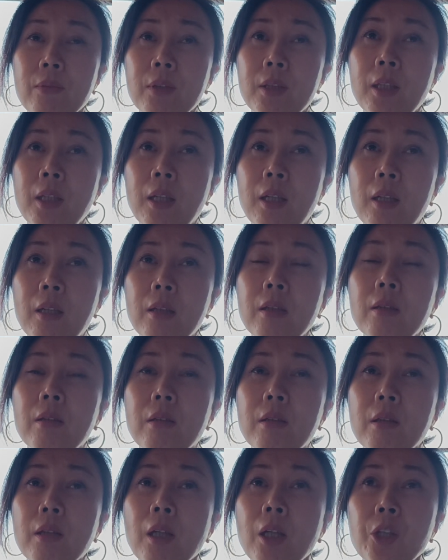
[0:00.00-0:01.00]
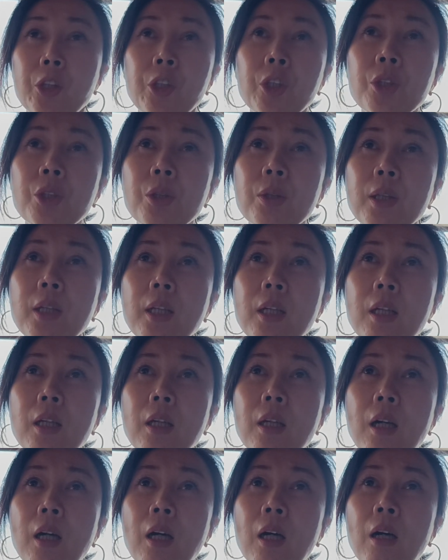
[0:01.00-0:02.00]
Yeah,
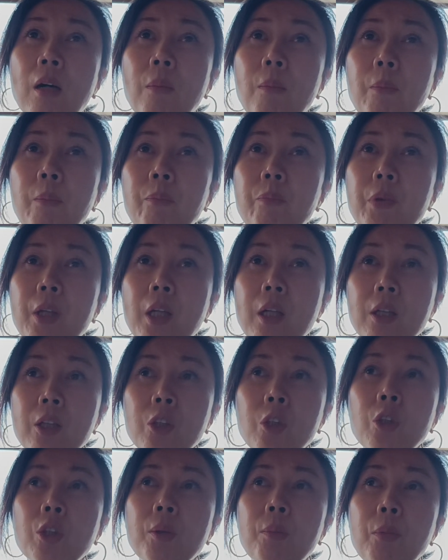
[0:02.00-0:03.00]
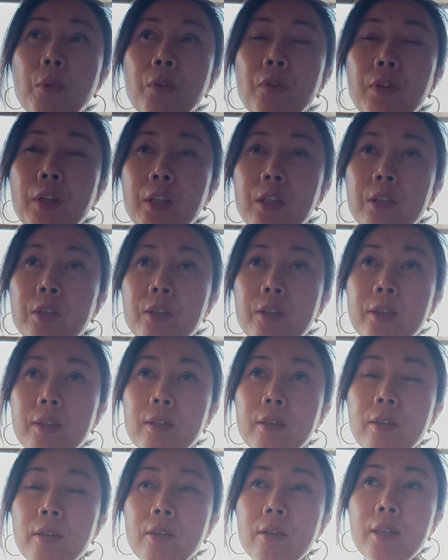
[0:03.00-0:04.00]
usually the movies
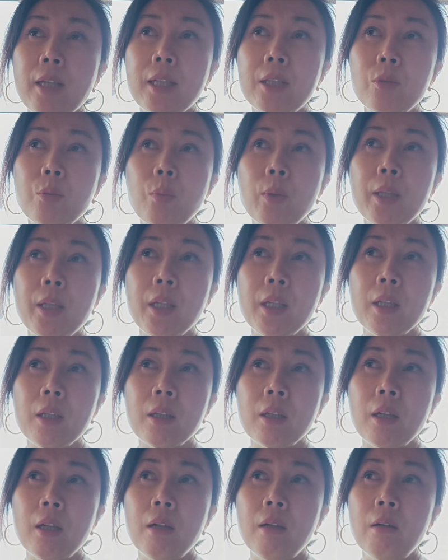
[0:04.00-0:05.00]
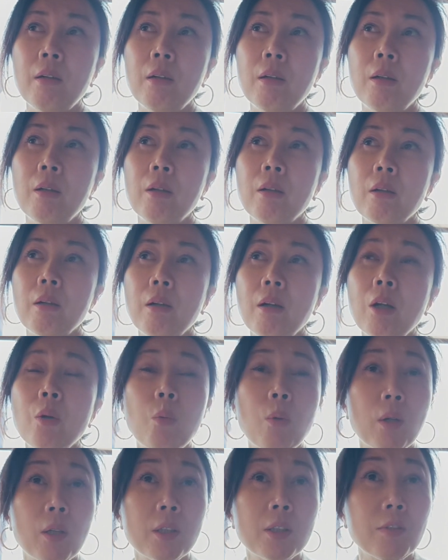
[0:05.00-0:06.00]
that's winning
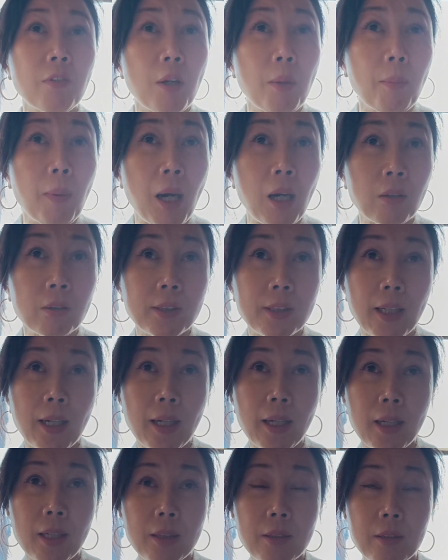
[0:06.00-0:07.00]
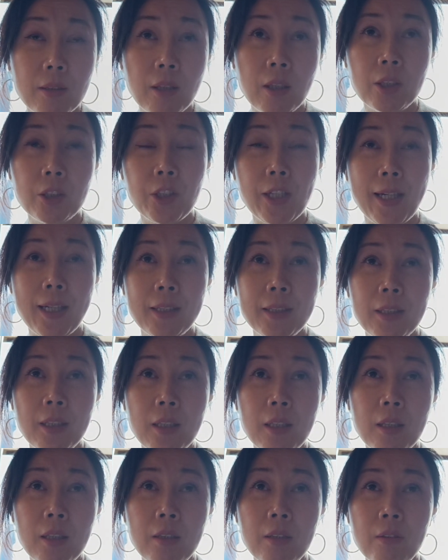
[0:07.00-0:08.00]
awards from outside
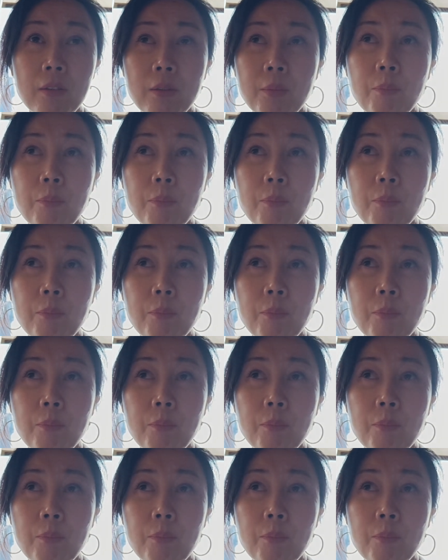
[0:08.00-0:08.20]
China,